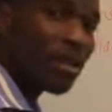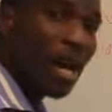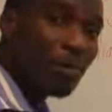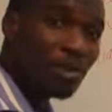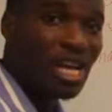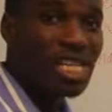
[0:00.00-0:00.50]

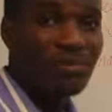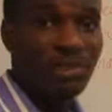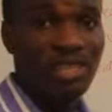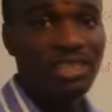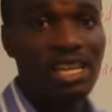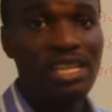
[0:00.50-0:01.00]
I'm just
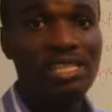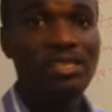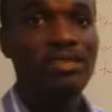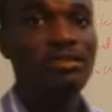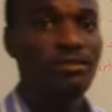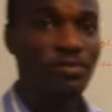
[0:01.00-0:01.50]
explaining
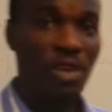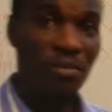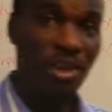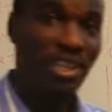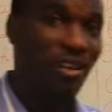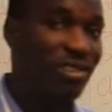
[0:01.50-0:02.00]
this for a
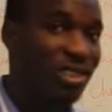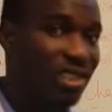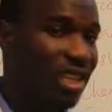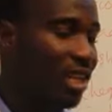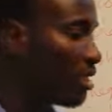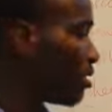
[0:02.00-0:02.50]
better
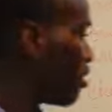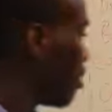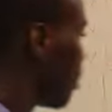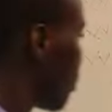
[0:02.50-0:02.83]
understanding.